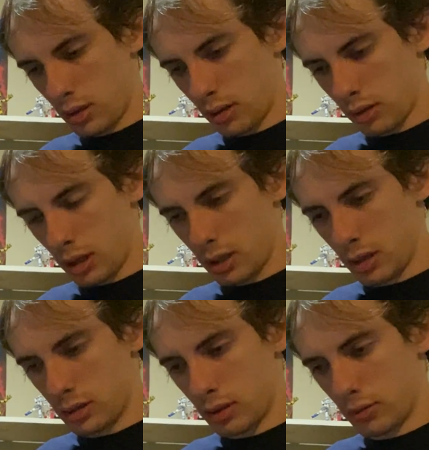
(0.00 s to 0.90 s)
Okay,
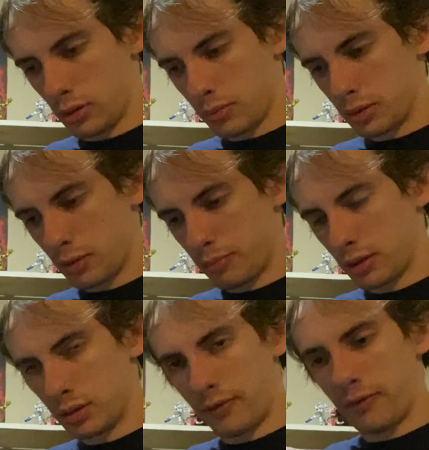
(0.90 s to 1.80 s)
so you're
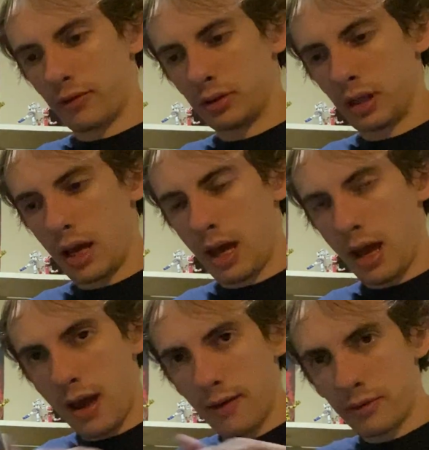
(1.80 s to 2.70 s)
supposed to fold
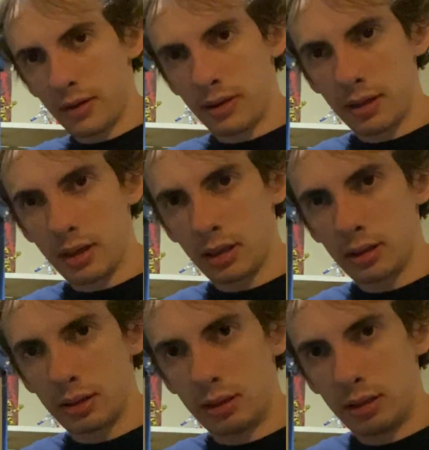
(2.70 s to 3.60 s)

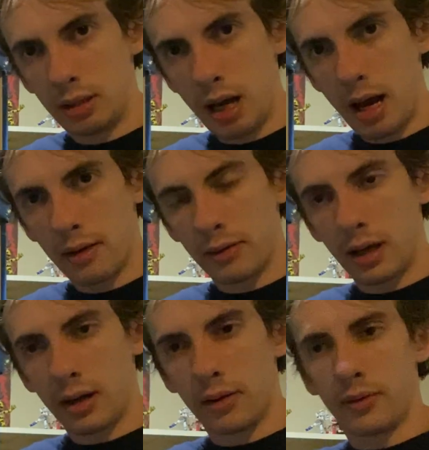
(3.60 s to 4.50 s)
everything down
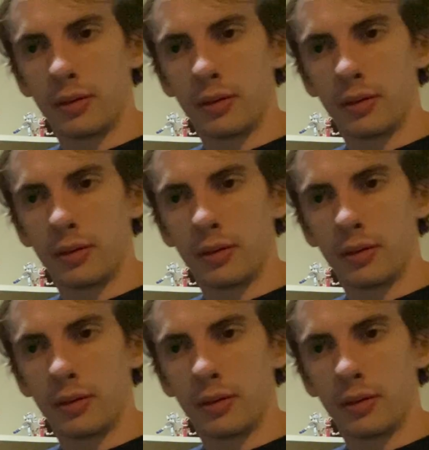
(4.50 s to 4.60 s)
now.